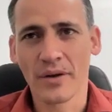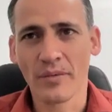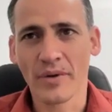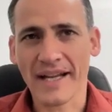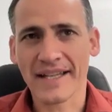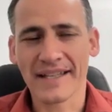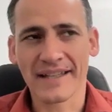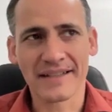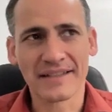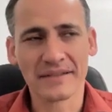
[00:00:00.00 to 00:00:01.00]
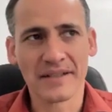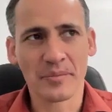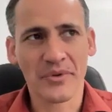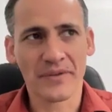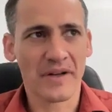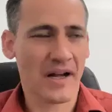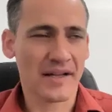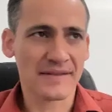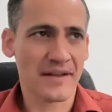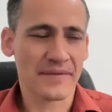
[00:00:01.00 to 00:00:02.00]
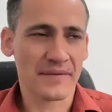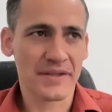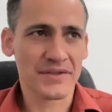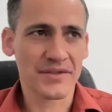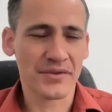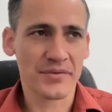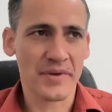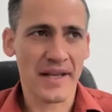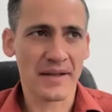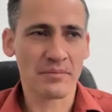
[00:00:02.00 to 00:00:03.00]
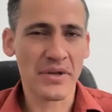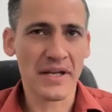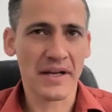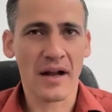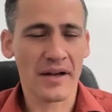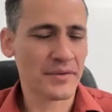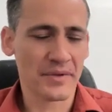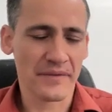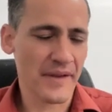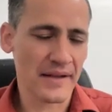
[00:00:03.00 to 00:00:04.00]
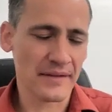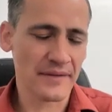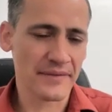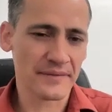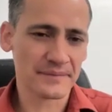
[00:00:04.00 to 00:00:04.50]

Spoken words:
I can get a glimpse of God's love for his children and be a conduit of that love.